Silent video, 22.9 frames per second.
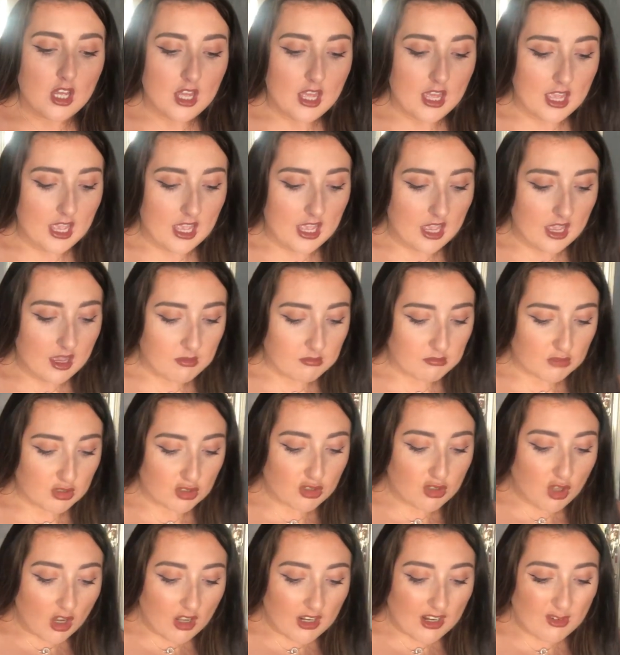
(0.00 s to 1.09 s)
There's
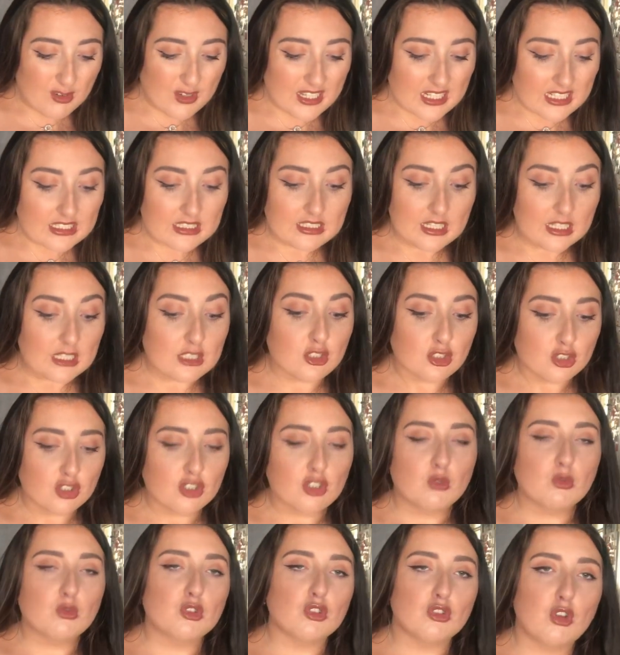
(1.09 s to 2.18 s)
not an I really, there's
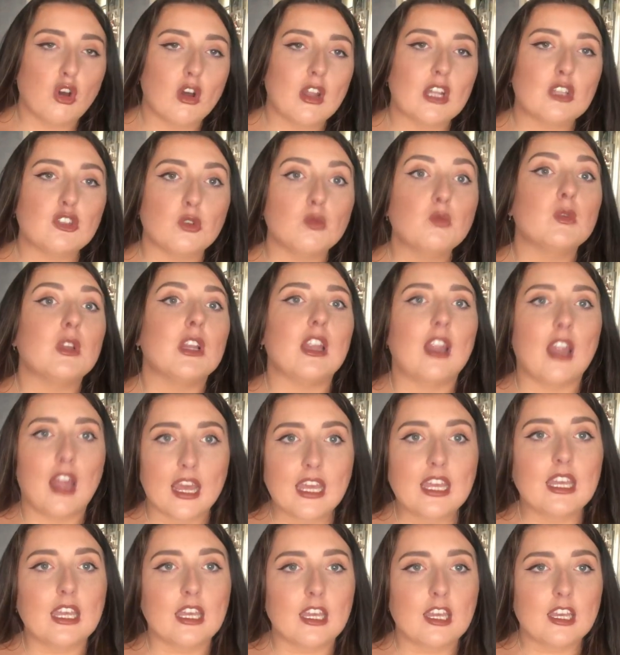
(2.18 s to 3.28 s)
not an I don't
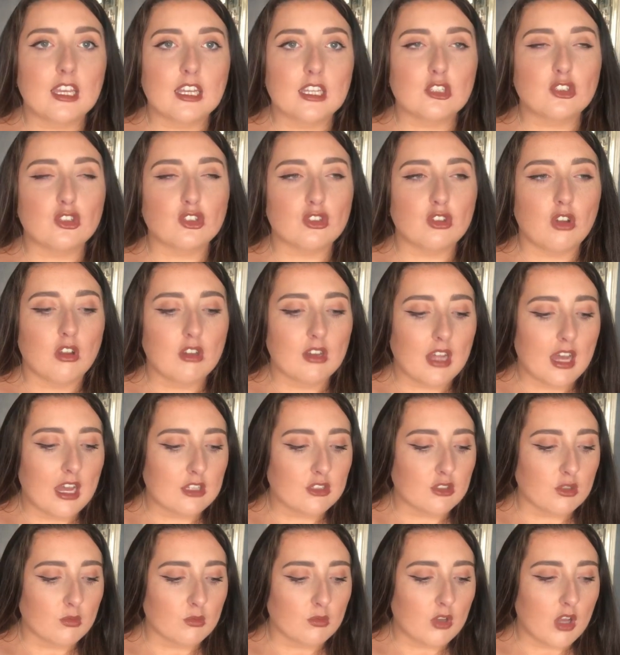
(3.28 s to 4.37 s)
like. It's just not an that I
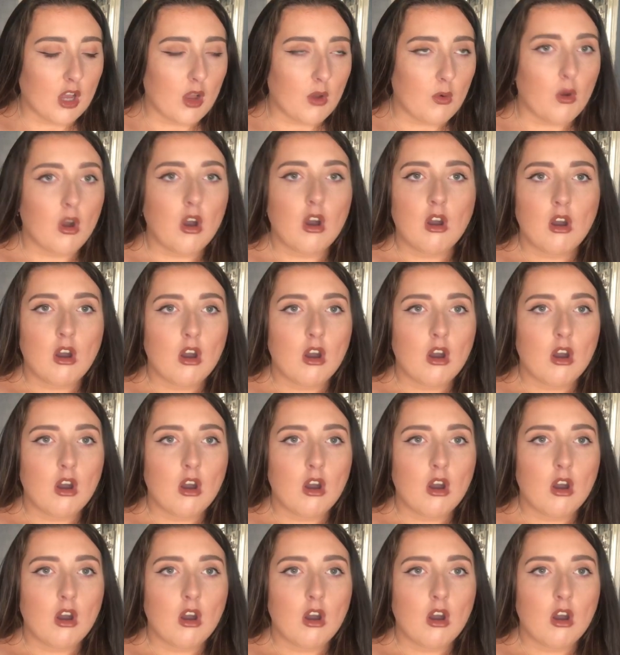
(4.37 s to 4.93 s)
don't go,